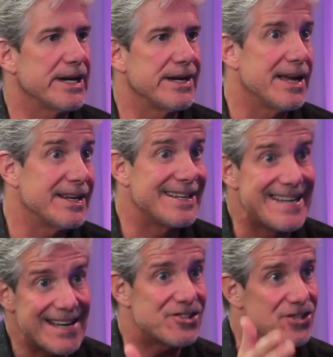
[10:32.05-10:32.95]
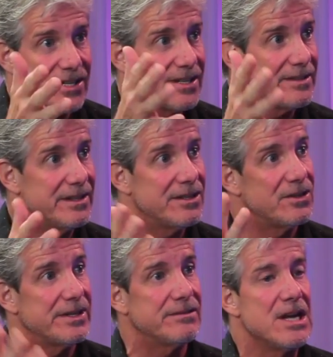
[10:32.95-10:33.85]
and and gets you you
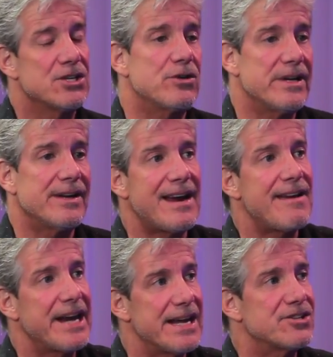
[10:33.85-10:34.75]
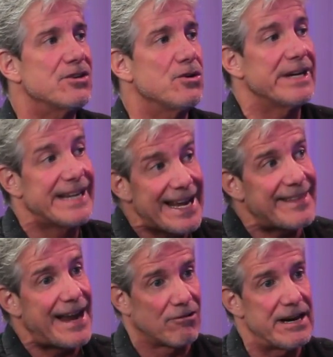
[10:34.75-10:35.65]
know. In, so you got to have an agent who can
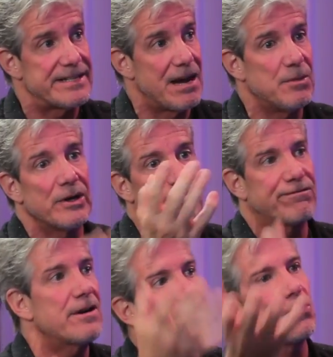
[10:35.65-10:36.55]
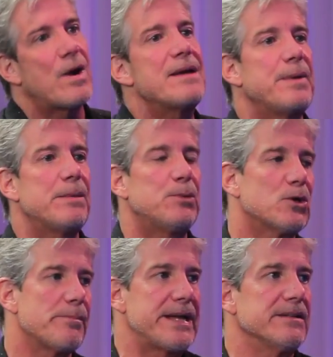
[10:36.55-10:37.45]
get that great demo in front of the right people
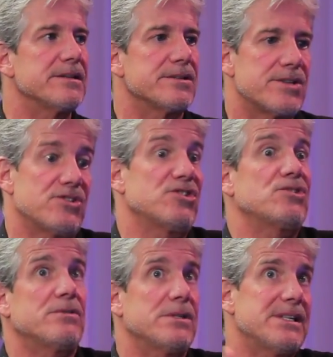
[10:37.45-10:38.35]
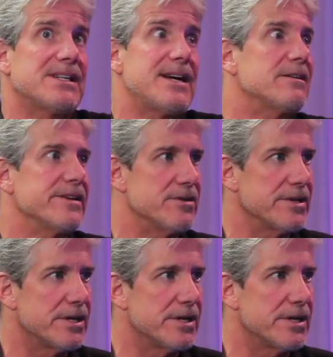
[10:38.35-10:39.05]
who are making the decisions who are going to hire you.